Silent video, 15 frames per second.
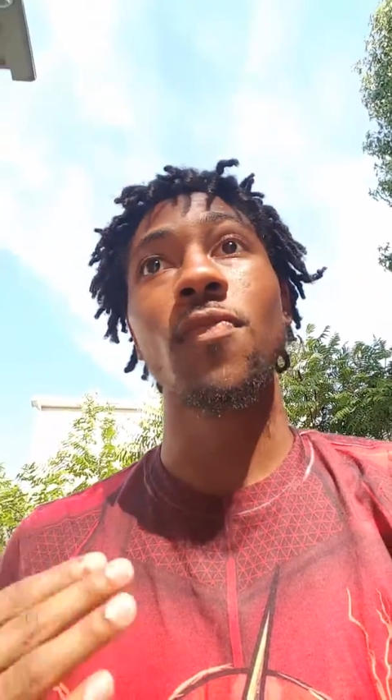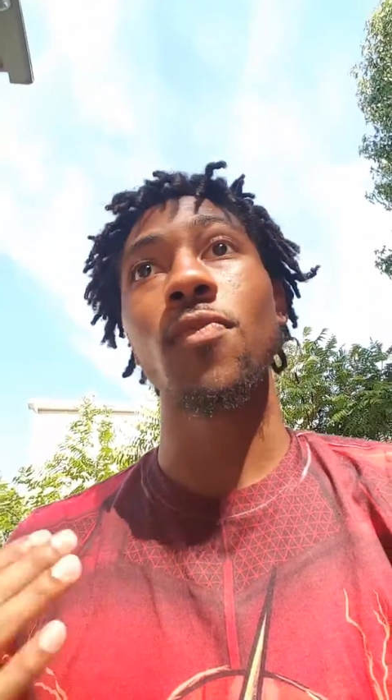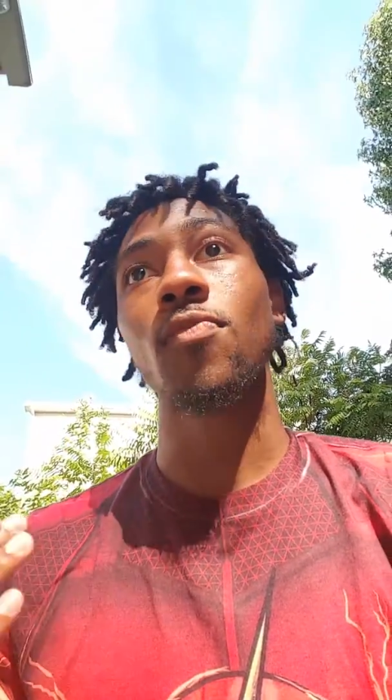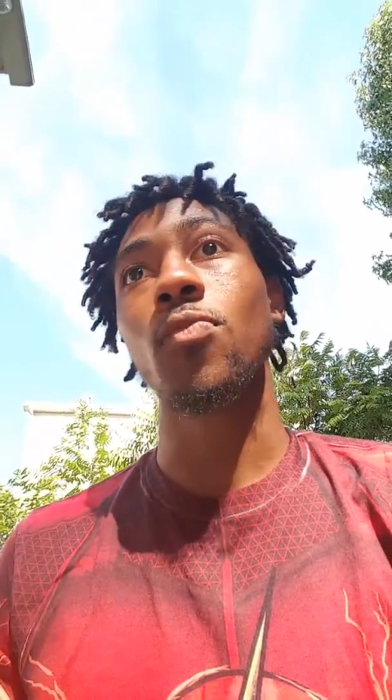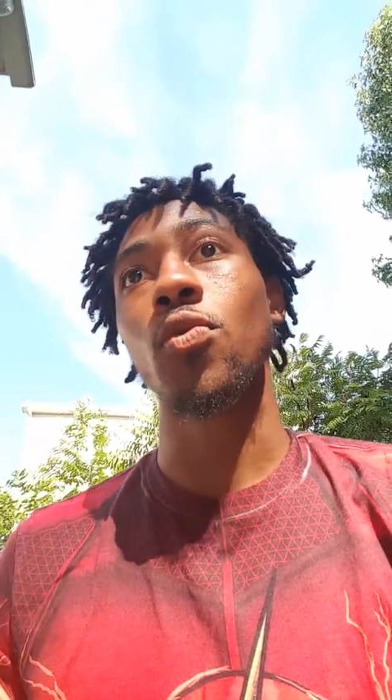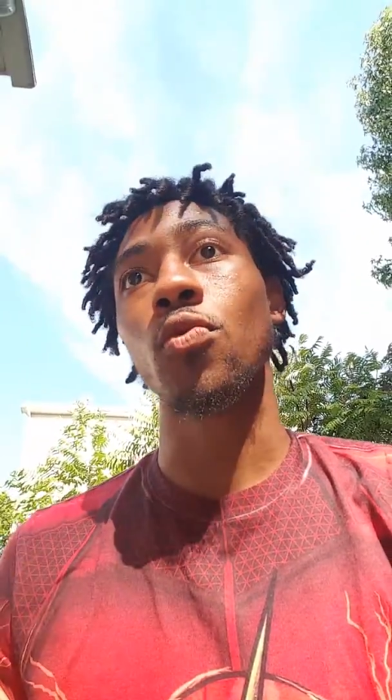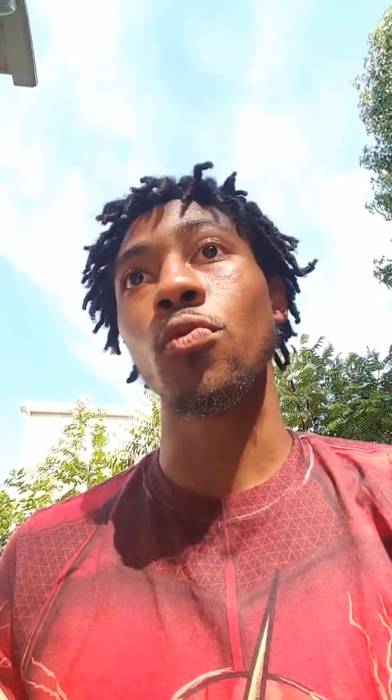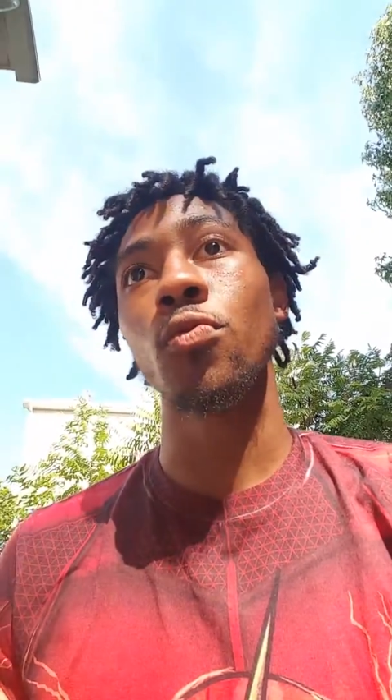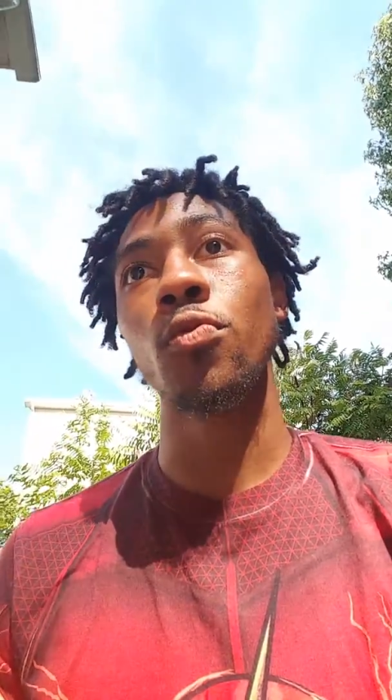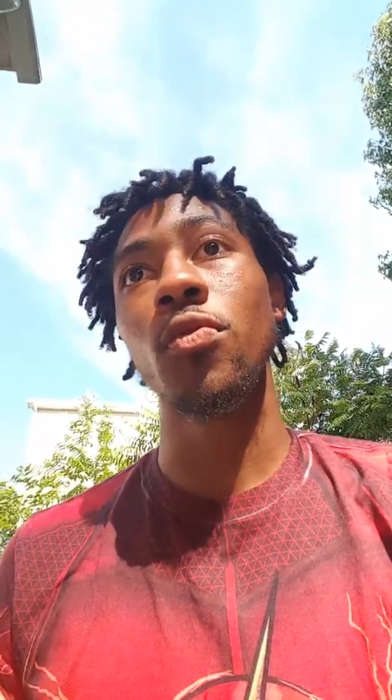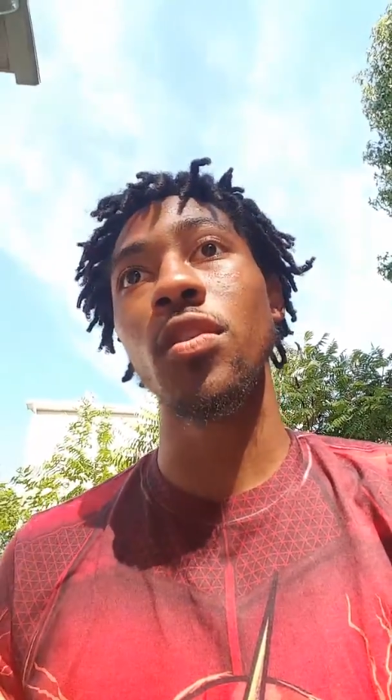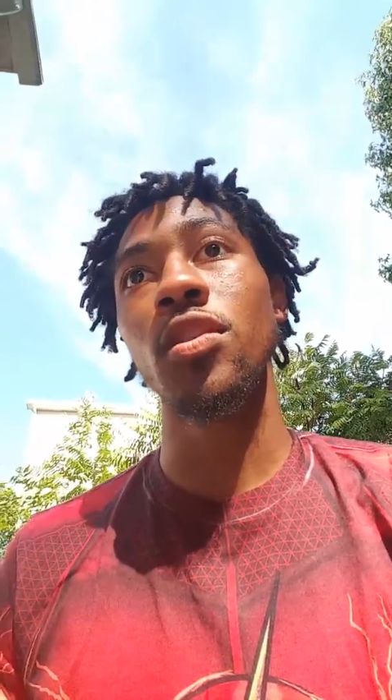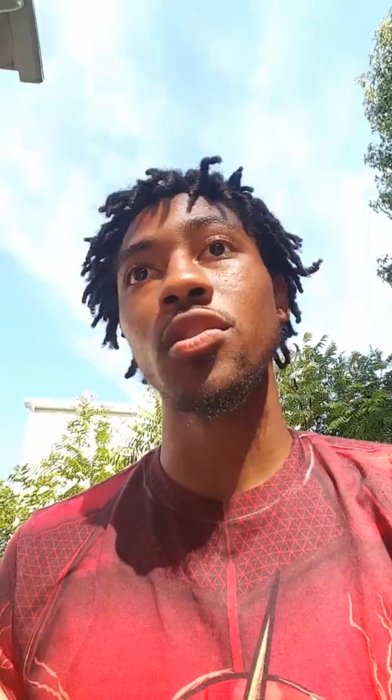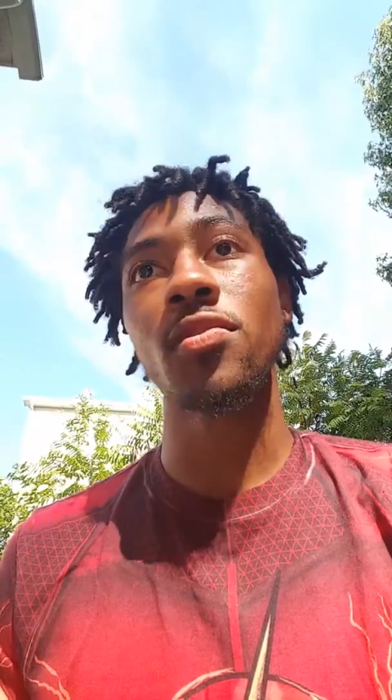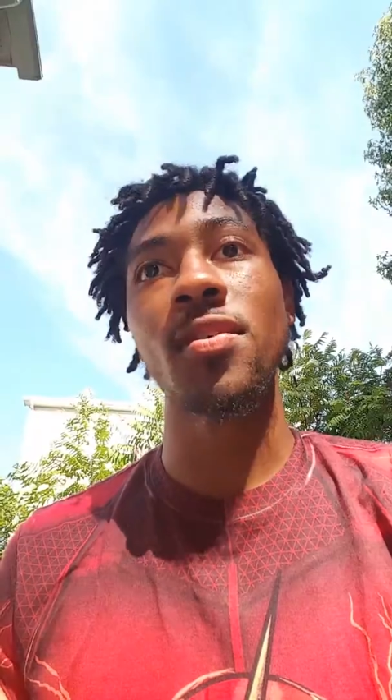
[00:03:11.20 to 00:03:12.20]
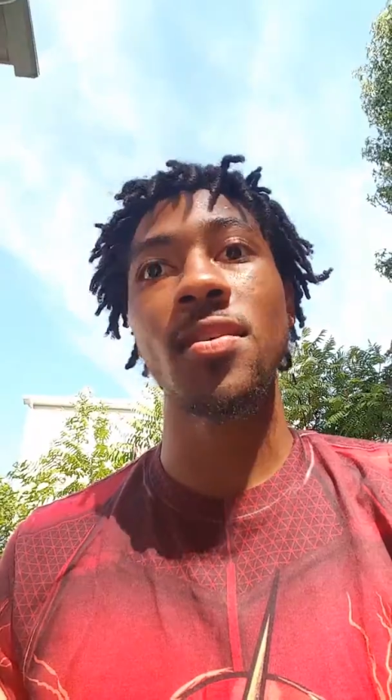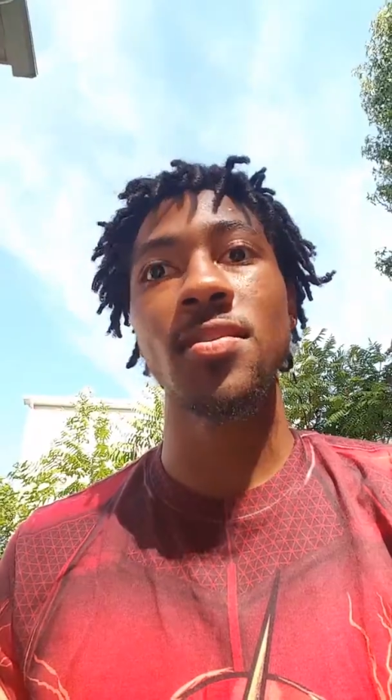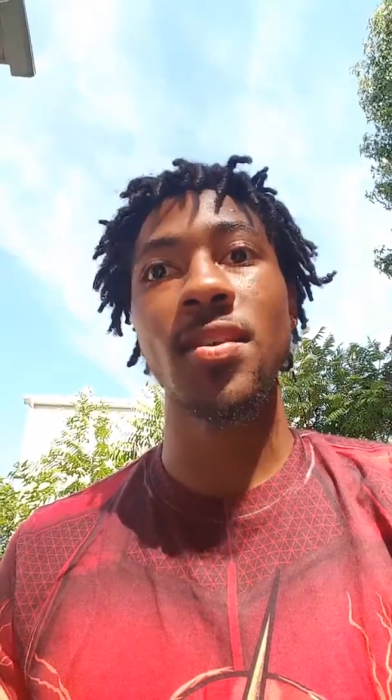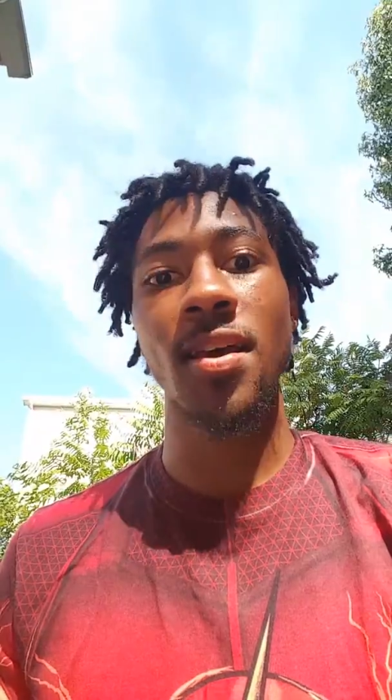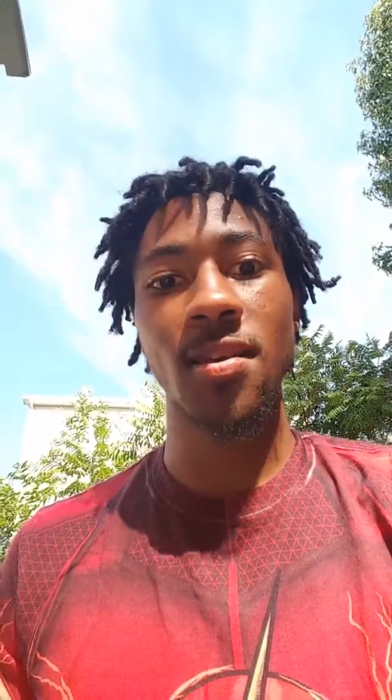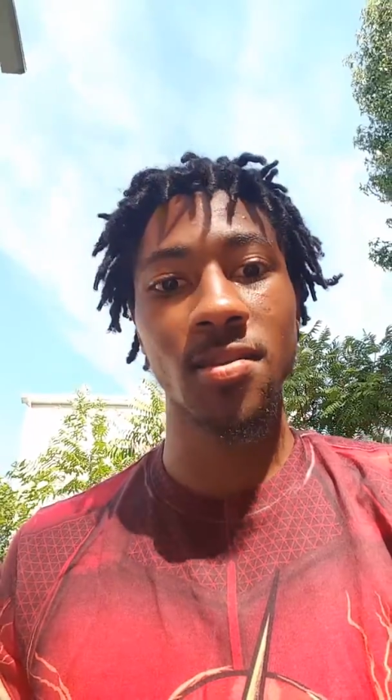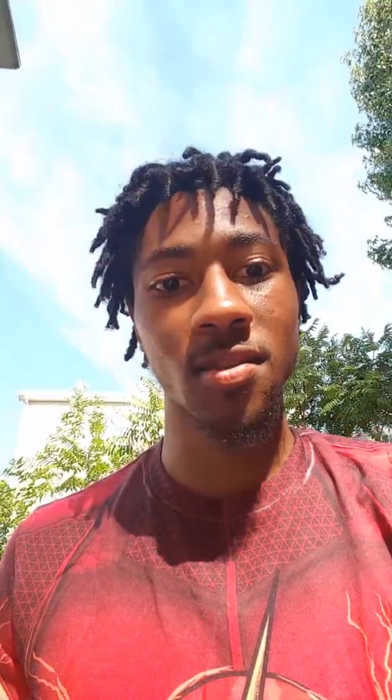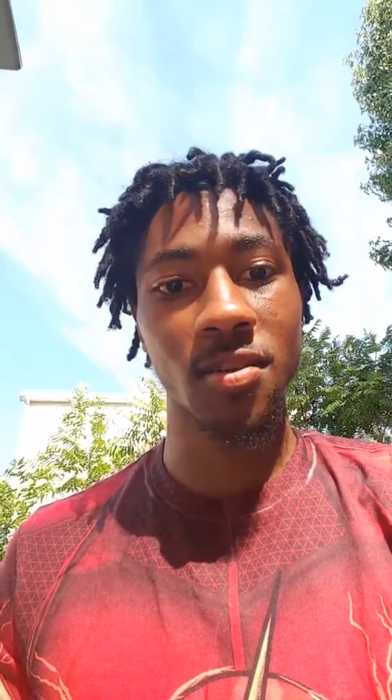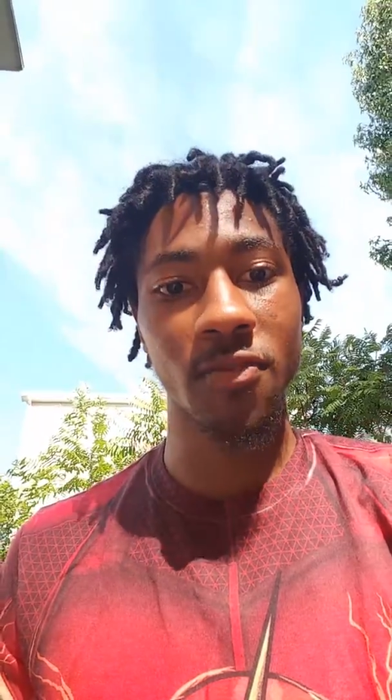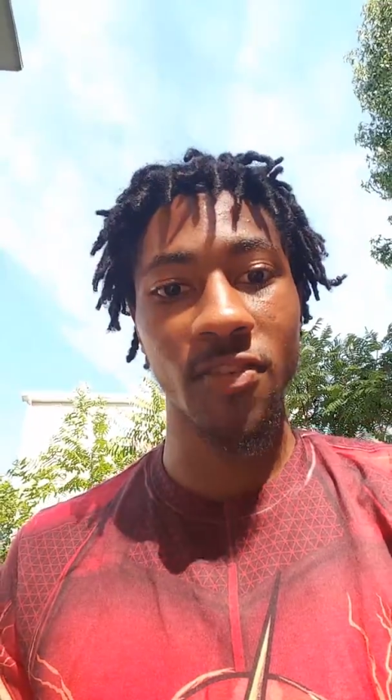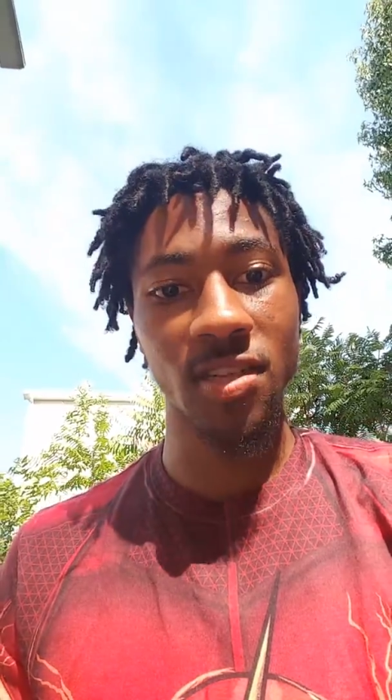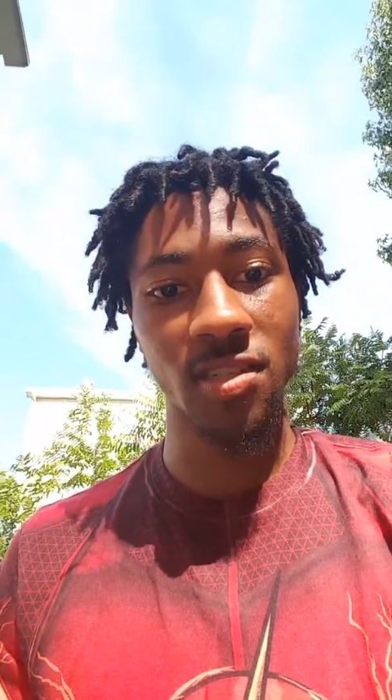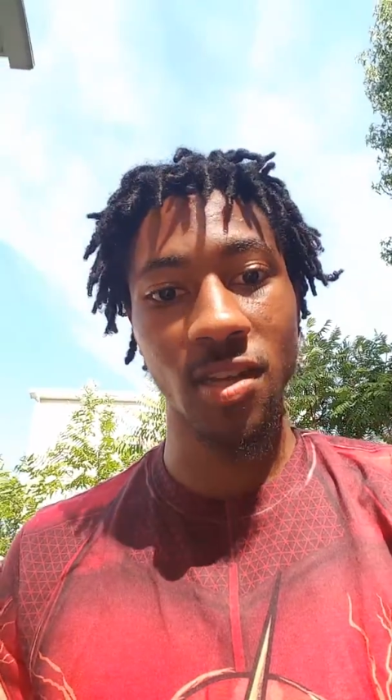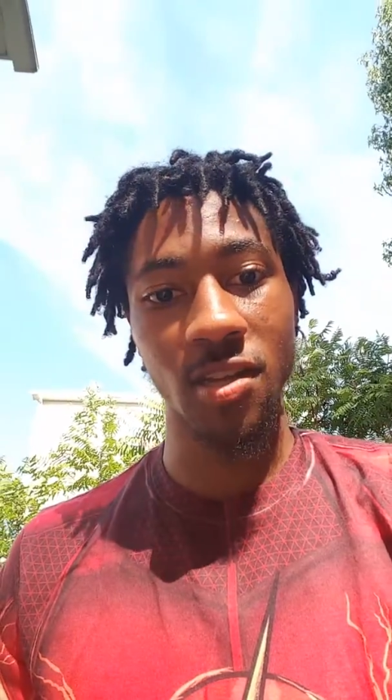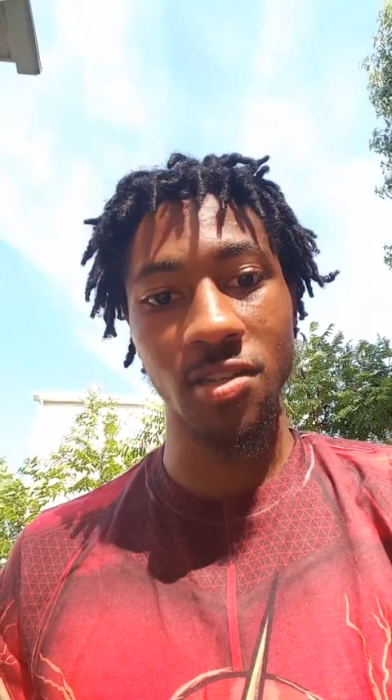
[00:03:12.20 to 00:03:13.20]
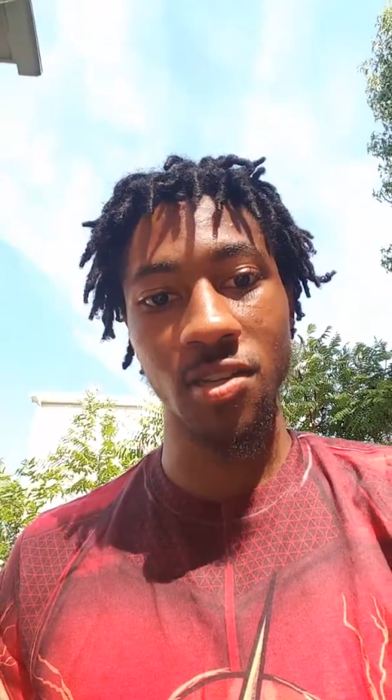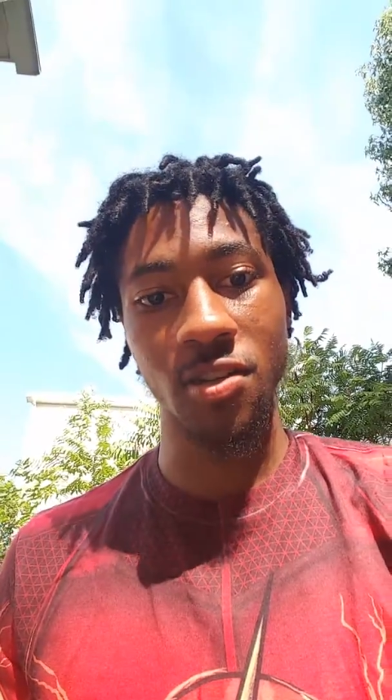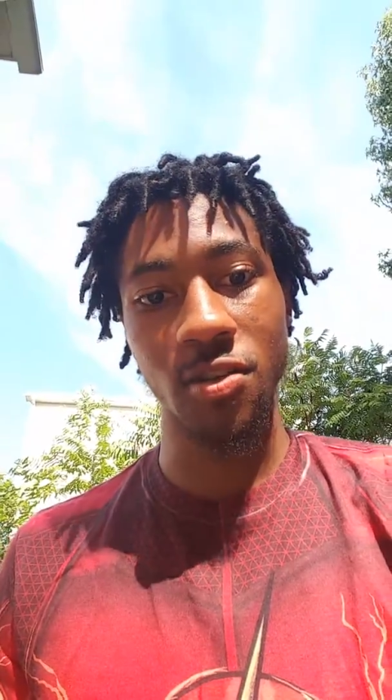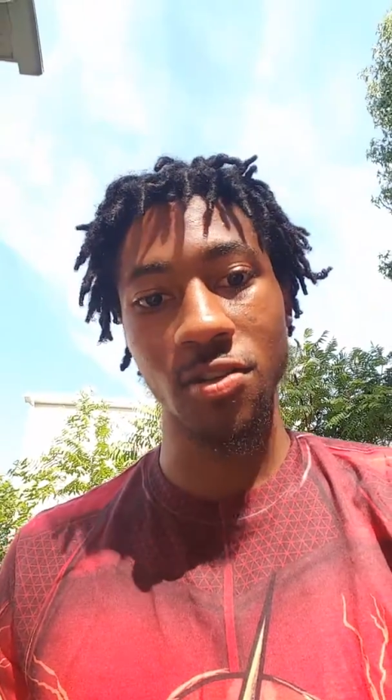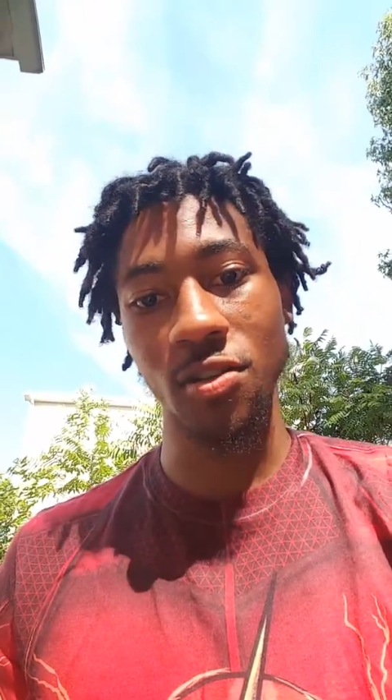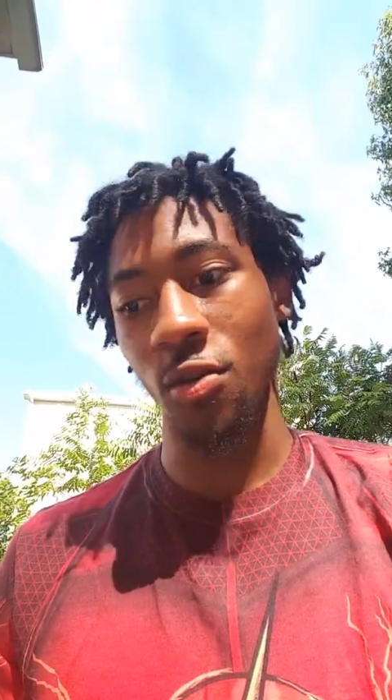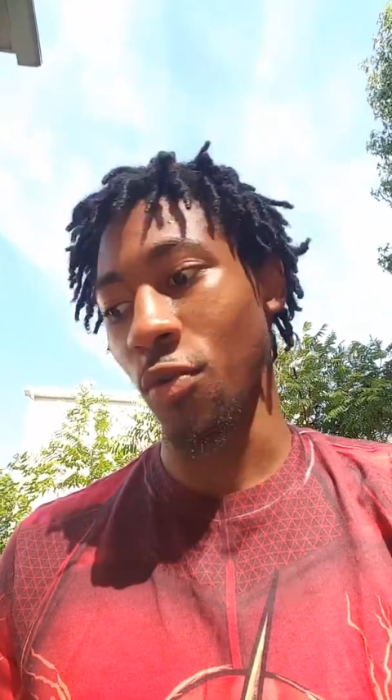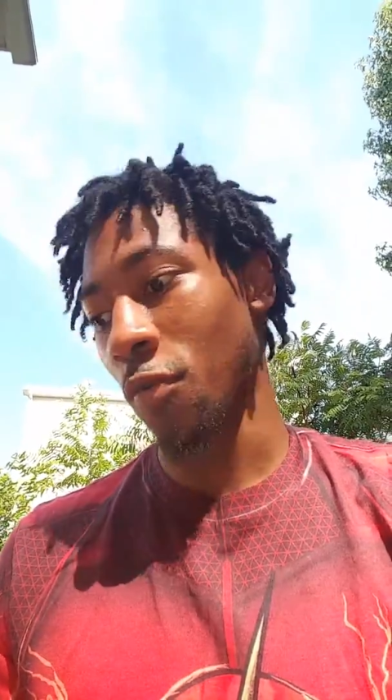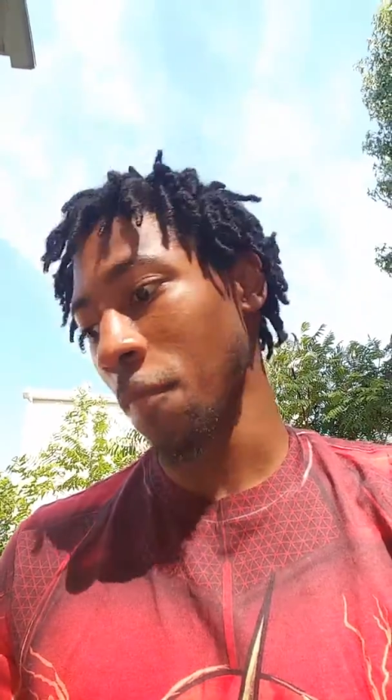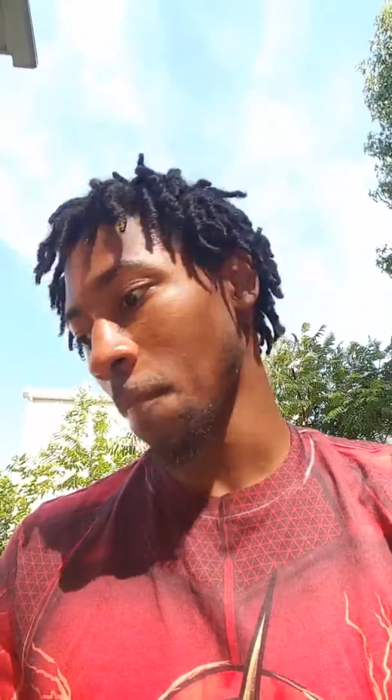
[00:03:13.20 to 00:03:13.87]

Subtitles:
through the transaction of exchanging your soul.